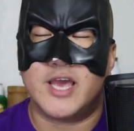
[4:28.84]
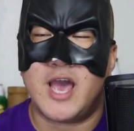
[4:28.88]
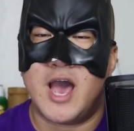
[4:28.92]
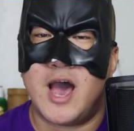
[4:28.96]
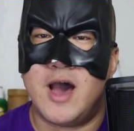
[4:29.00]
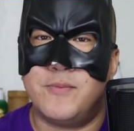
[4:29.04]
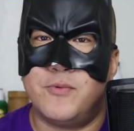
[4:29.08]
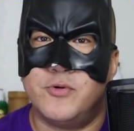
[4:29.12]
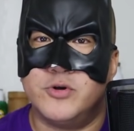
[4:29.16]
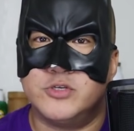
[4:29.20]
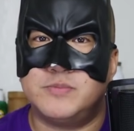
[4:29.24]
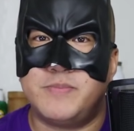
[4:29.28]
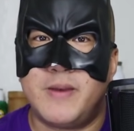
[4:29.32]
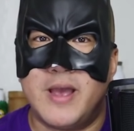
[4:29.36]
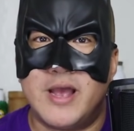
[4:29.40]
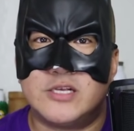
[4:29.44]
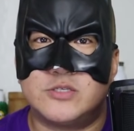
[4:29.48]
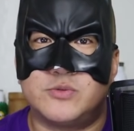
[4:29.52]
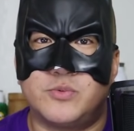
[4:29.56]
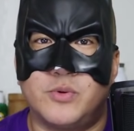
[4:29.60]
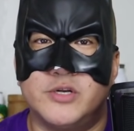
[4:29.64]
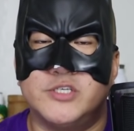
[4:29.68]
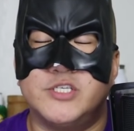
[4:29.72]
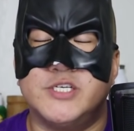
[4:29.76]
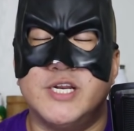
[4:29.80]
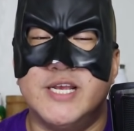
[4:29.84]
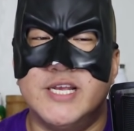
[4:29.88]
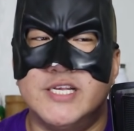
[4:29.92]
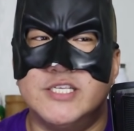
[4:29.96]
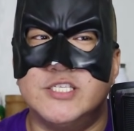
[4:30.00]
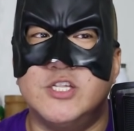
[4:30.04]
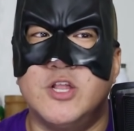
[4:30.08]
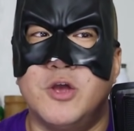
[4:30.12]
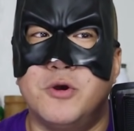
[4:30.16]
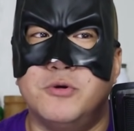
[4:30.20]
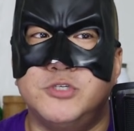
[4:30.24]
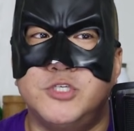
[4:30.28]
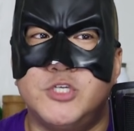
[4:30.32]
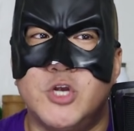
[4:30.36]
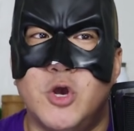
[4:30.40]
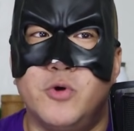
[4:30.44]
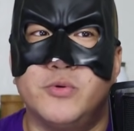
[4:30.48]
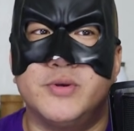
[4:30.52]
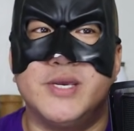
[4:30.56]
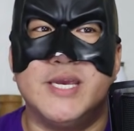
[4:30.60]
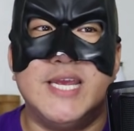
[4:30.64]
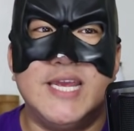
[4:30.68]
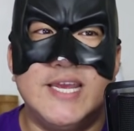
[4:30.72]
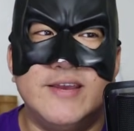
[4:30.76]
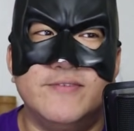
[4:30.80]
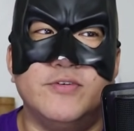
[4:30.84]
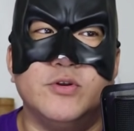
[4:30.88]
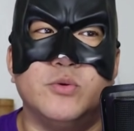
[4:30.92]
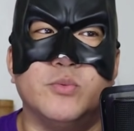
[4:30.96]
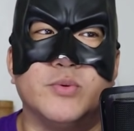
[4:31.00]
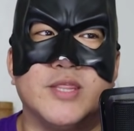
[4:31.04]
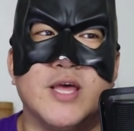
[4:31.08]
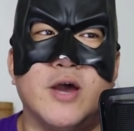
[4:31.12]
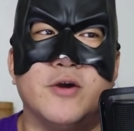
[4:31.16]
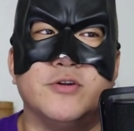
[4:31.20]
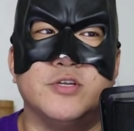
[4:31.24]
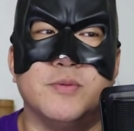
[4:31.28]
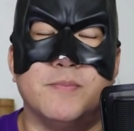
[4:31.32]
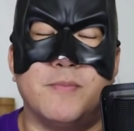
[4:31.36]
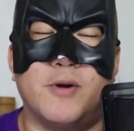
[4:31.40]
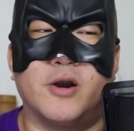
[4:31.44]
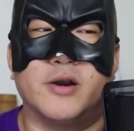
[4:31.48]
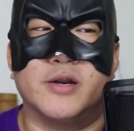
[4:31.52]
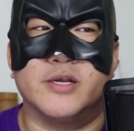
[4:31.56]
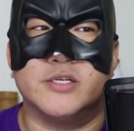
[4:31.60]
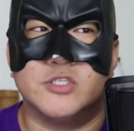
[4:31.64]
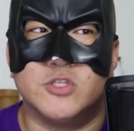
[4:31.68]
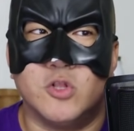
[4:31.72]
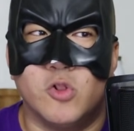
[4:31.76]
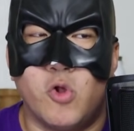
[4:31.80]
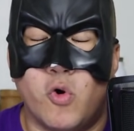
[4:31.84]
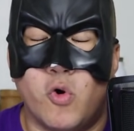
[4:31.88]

the Cowboys pass rush is no joke, even without Demarcus